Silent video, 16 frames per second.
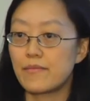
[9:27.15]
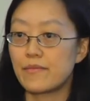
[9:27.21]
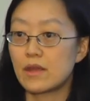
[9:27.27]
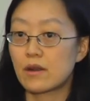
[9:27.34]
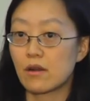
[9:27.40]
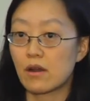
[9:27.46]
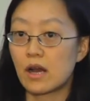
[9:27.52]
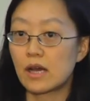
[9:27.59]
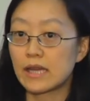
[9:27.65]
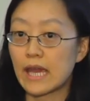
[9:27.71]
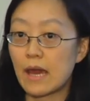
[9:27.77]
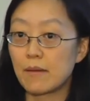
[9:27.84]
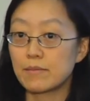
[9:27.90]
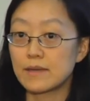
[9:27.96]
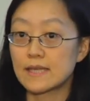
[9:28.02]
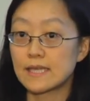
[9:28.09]
that are on
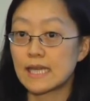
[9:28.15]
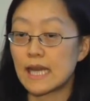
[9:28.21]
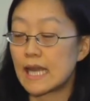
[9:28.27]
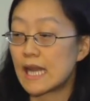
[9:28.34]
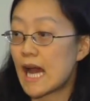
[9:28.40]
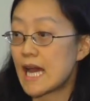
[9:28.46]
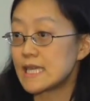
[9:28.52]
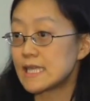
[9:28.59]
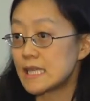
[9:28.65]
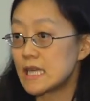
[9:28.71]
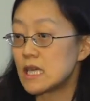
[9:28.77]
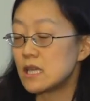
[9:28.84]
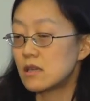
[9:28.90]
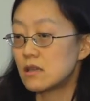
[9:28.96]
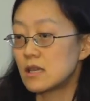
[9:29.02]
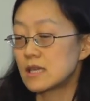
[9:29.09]
campus, and I
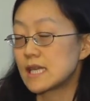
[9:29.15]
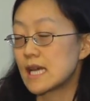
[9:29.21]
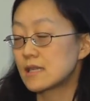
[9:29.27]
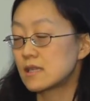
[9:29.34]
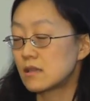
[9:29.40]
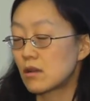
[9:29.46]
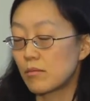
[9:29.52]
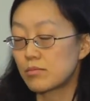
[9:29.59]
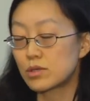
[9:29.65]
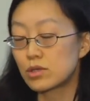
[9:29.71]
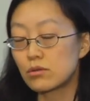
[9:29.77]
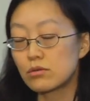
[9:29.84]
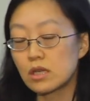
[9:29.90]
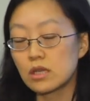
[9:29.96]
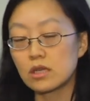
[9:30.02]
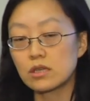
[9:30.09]
see this as an
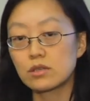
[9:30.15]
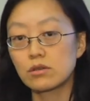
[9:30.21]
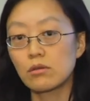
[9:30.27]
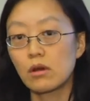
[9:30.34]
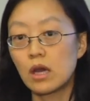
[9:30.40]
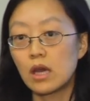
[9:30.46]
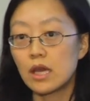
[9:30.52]
opportunity to